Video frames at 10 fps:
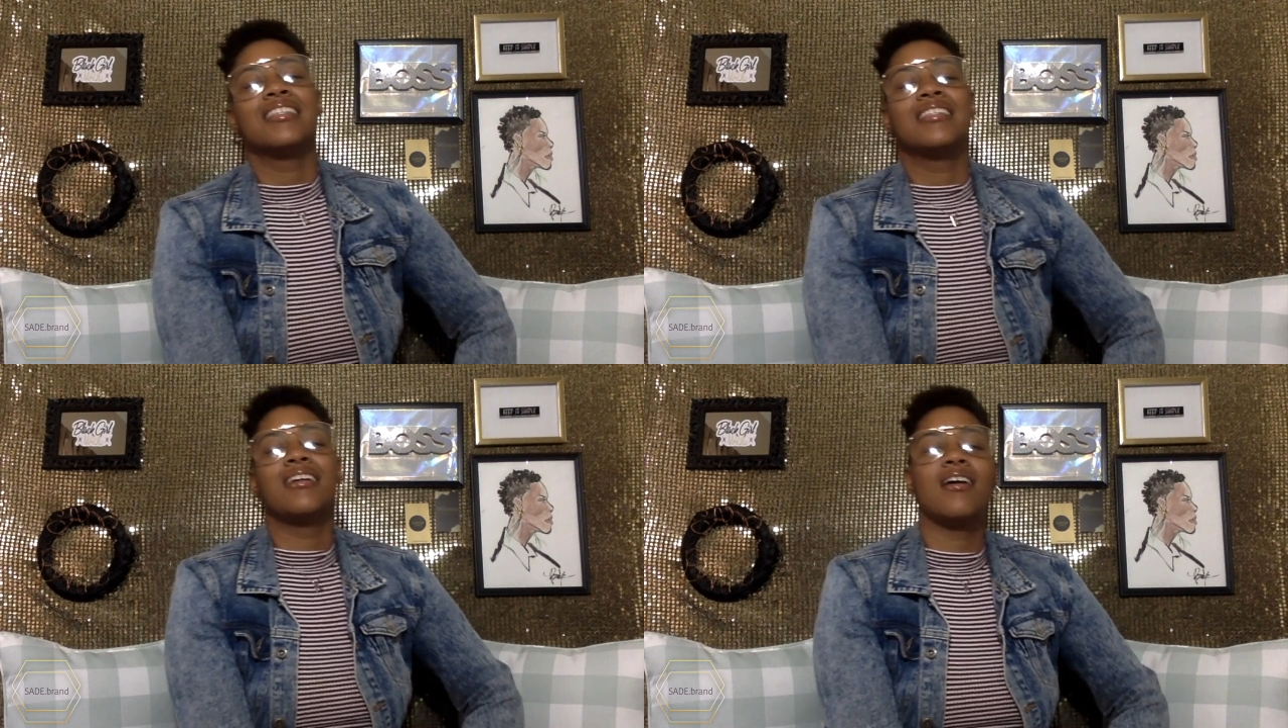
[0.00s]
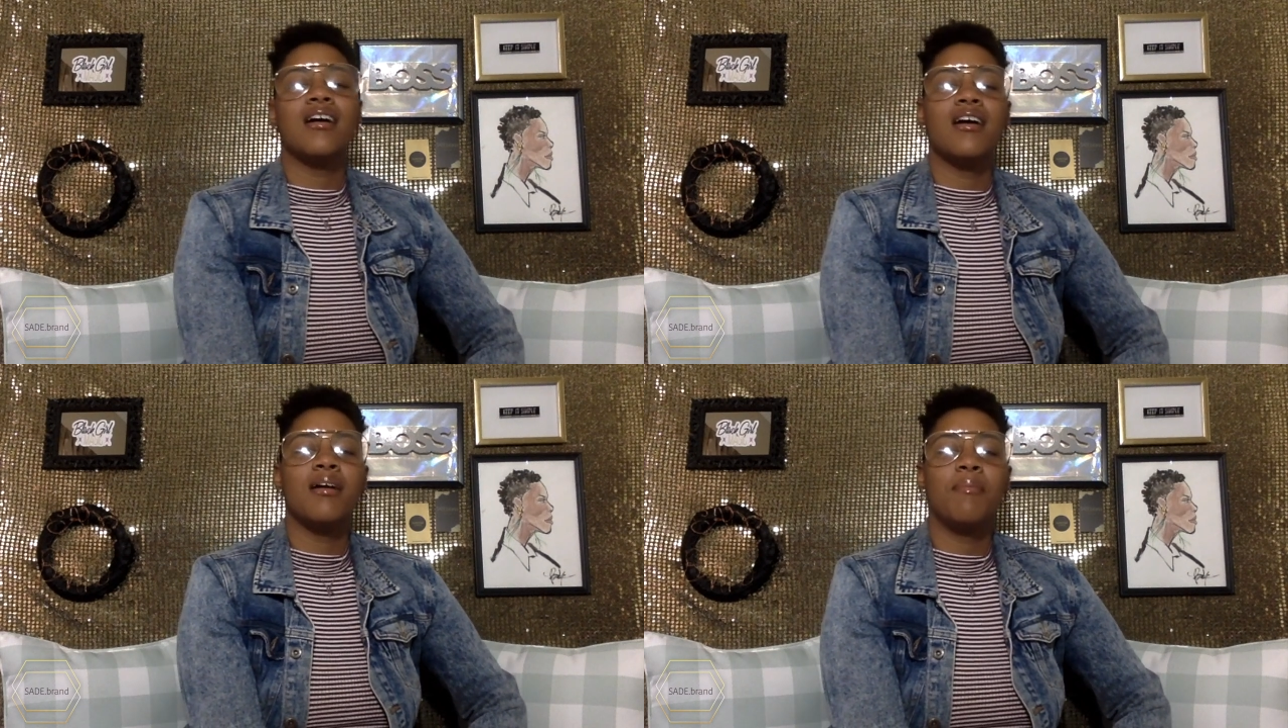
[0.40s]

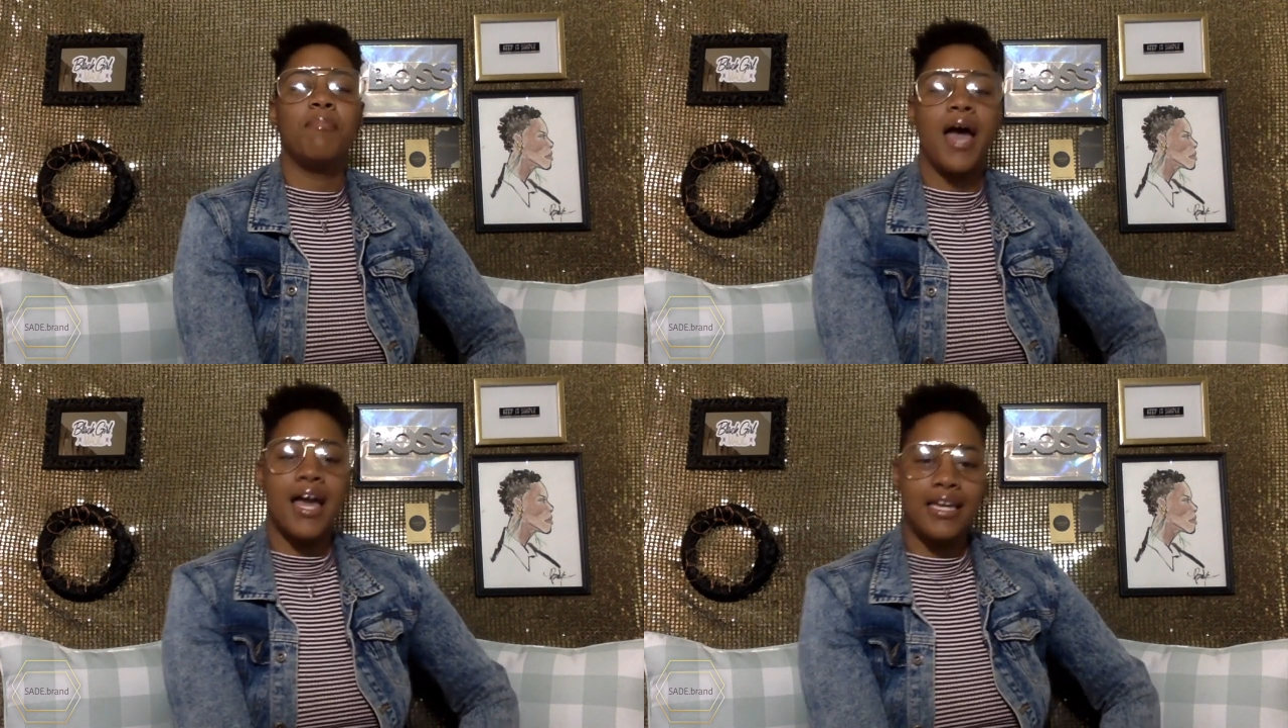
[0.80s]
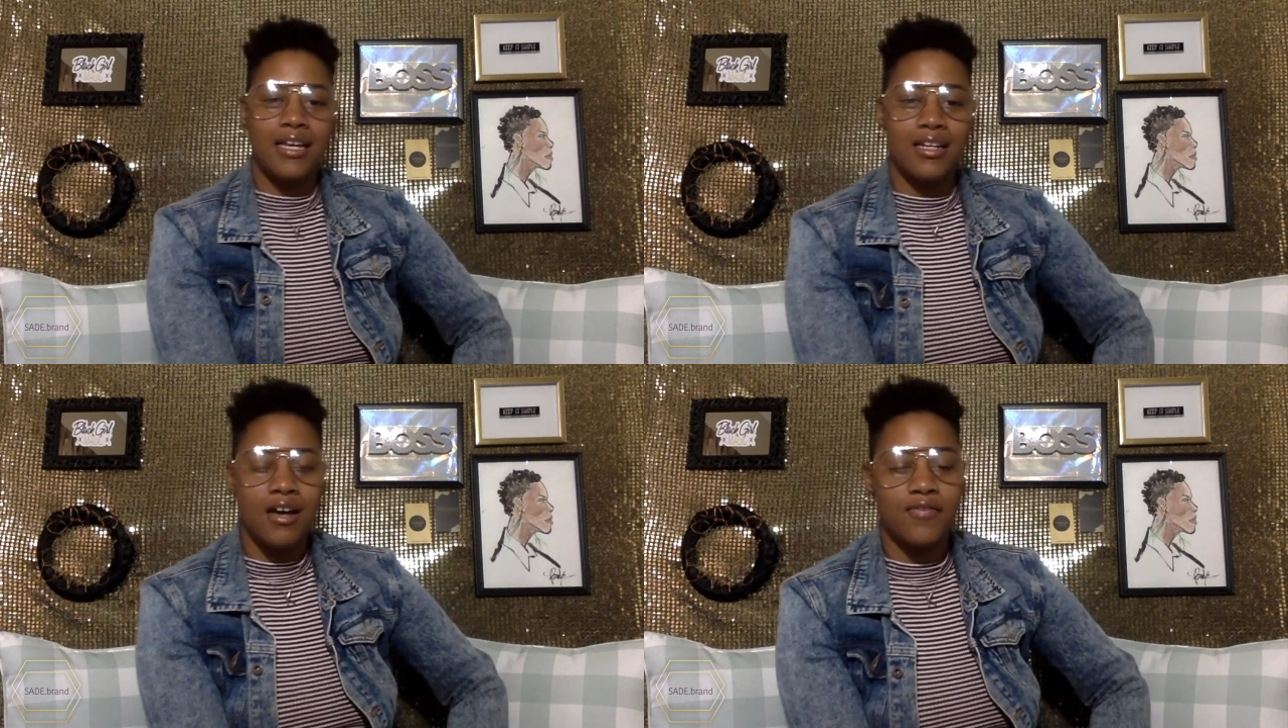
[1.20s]
The
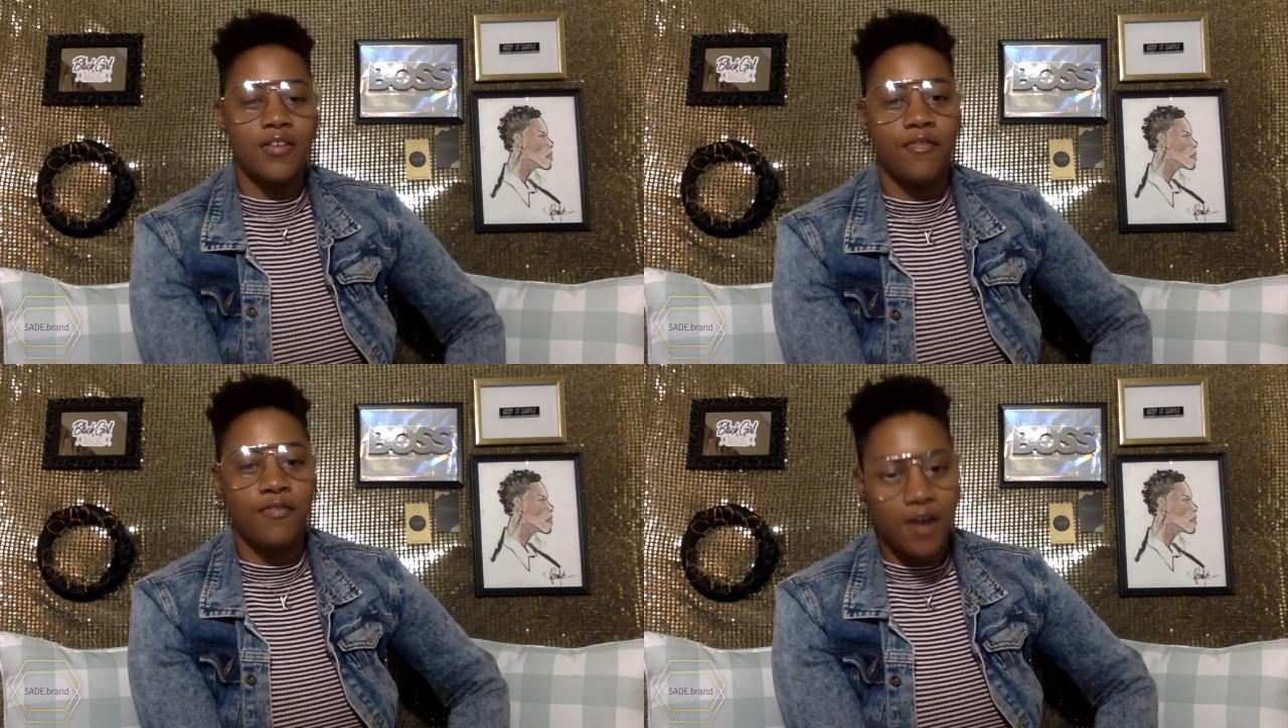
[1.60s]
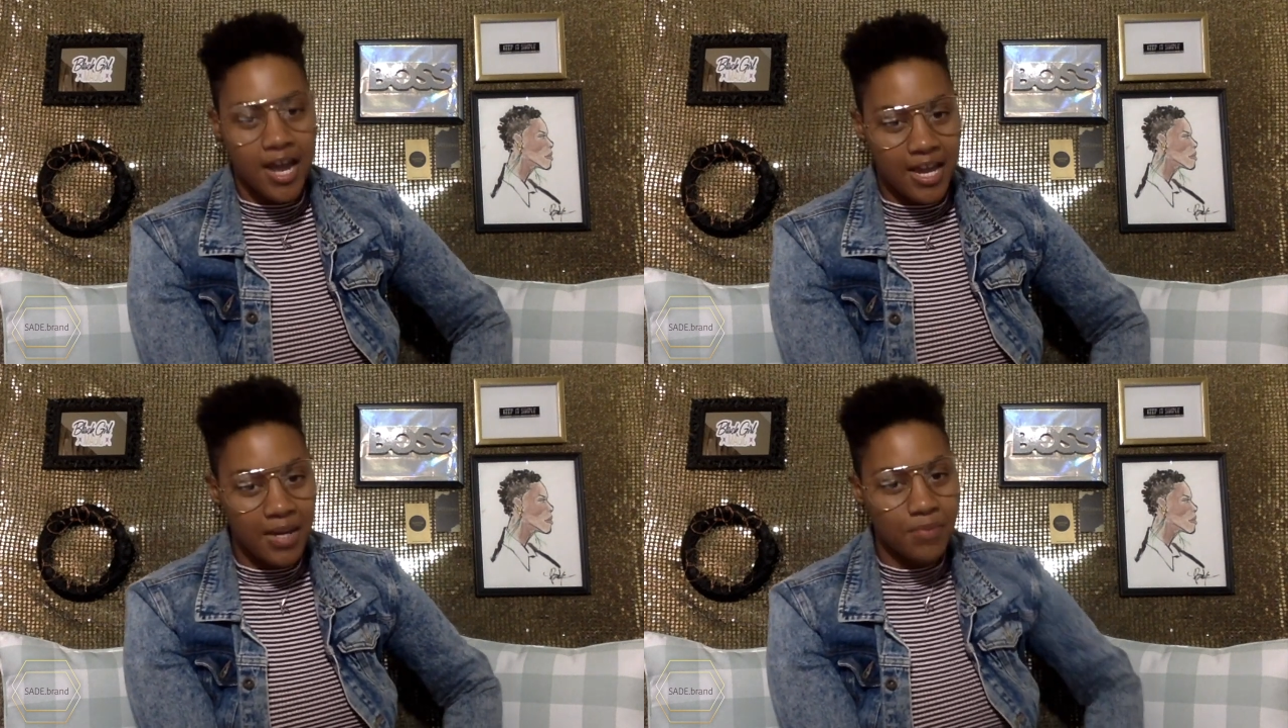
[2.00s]
backing of the
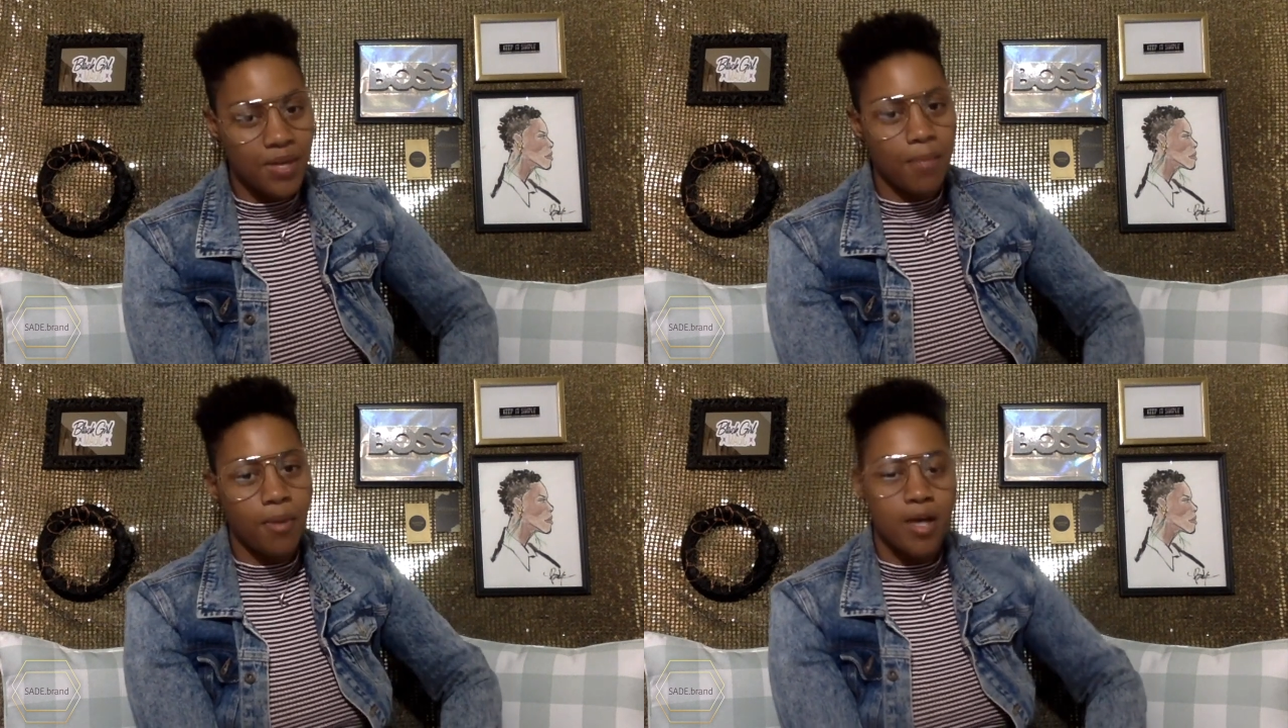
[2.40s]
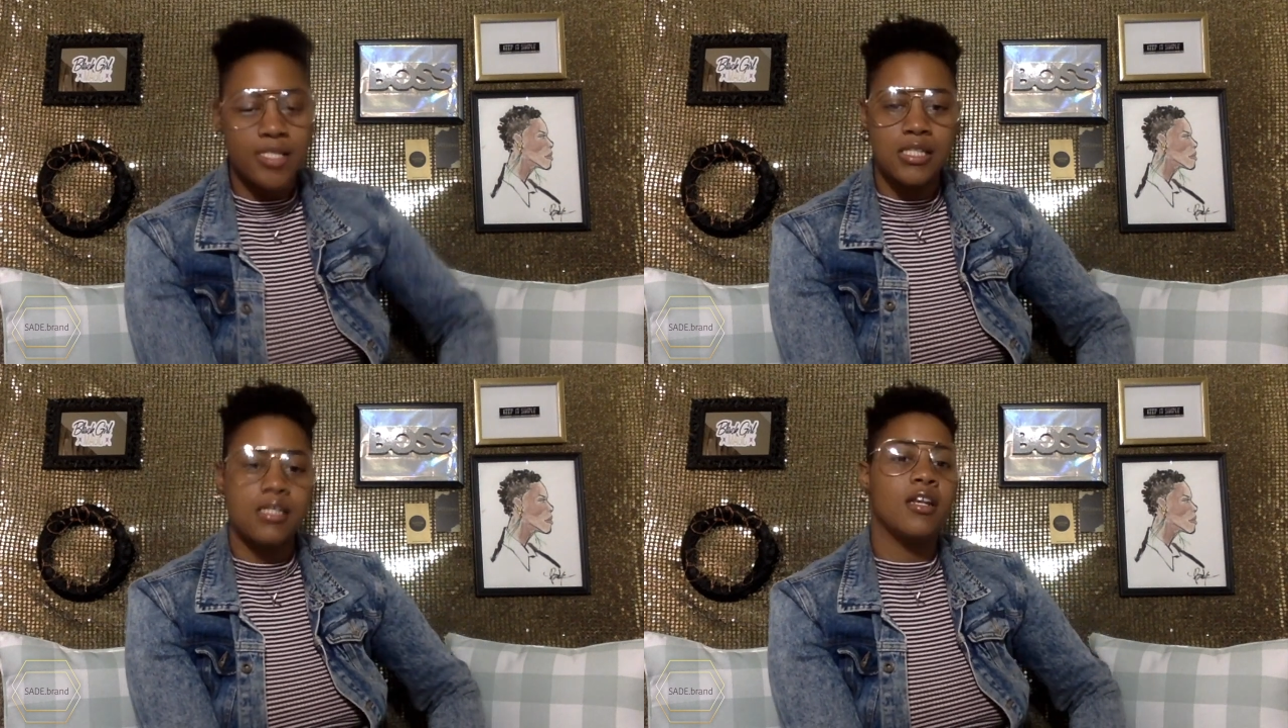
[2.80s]
frame that Boss
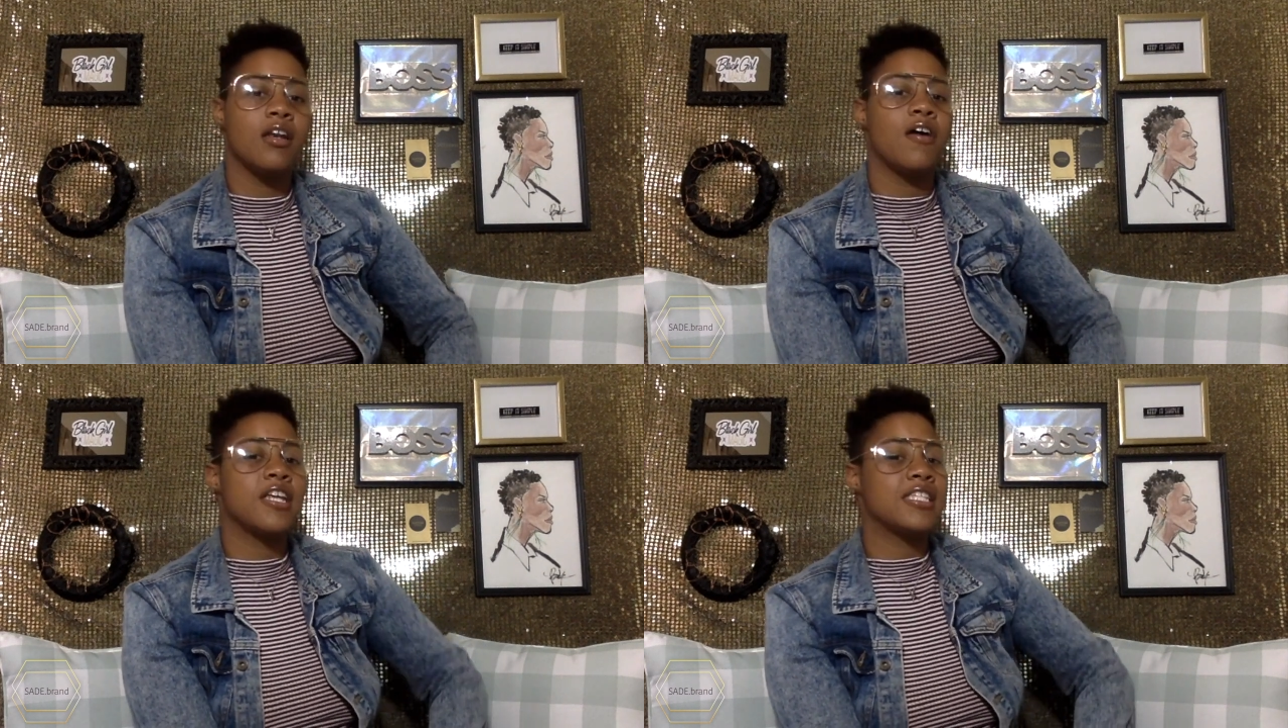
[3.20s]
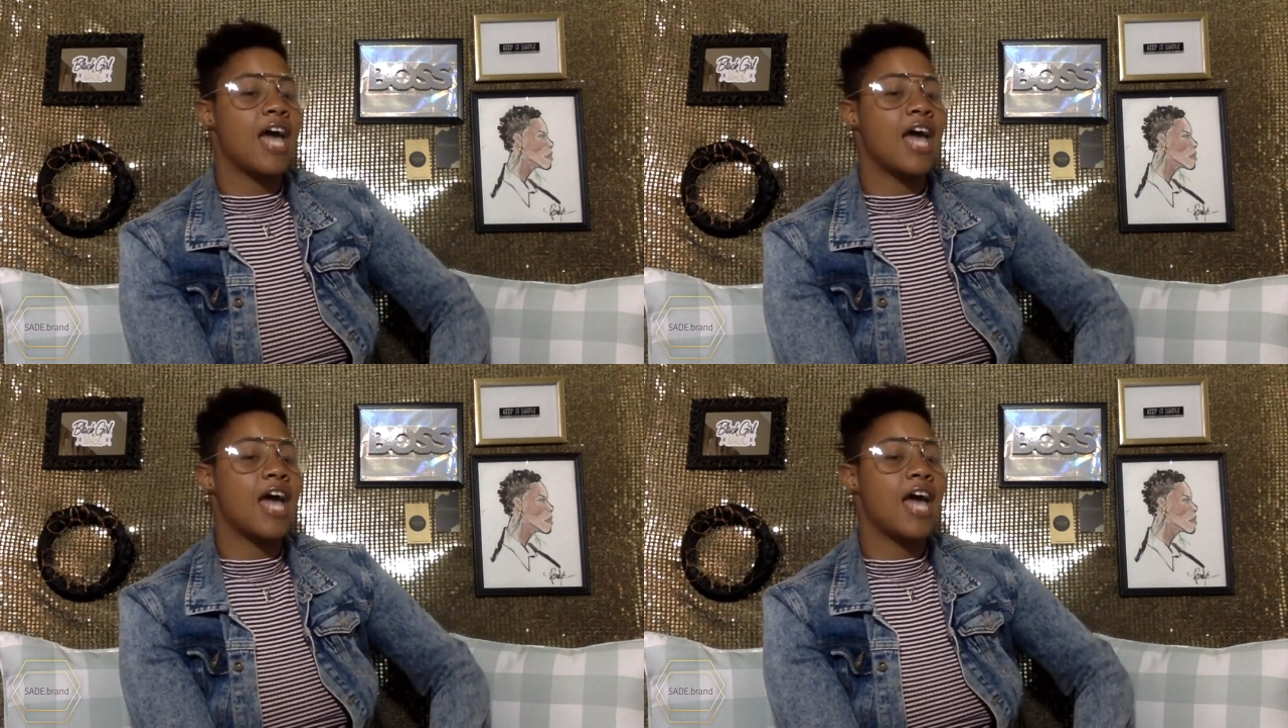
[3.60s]
is sitting on is